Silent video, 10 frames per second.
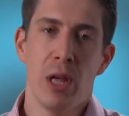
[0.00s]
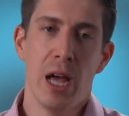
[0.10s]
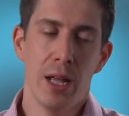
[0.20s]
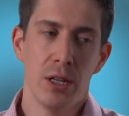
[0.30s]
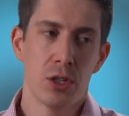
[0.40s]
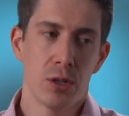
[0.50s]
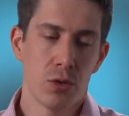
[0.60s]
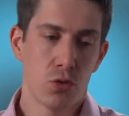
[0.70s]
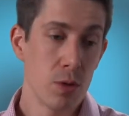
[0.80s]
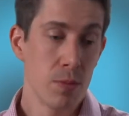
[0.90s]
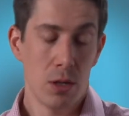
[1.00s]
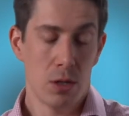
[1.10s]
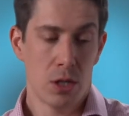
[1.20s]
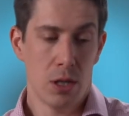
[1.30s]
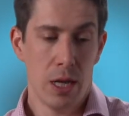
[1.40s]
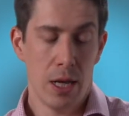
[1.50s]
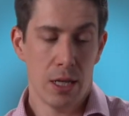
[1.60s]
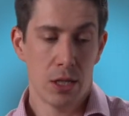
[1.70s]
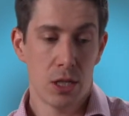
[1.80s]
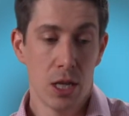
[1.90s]
And treatment
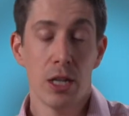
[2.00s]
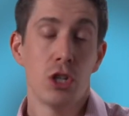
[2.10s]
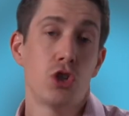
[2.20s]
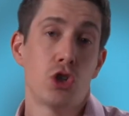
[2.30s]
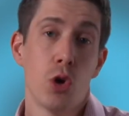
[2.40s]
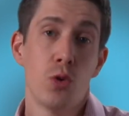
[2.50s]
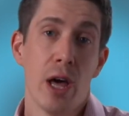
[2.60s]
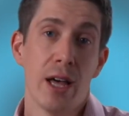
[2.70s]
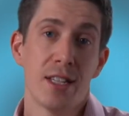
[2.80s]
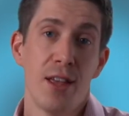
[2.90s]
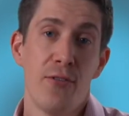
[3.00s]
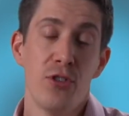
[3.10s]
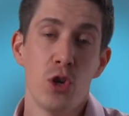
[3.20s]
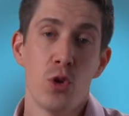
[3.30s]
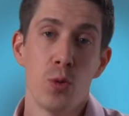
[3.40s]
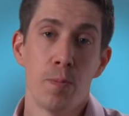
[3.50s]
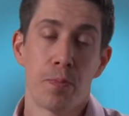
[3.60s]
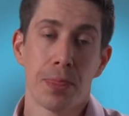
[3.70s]
studies show that if you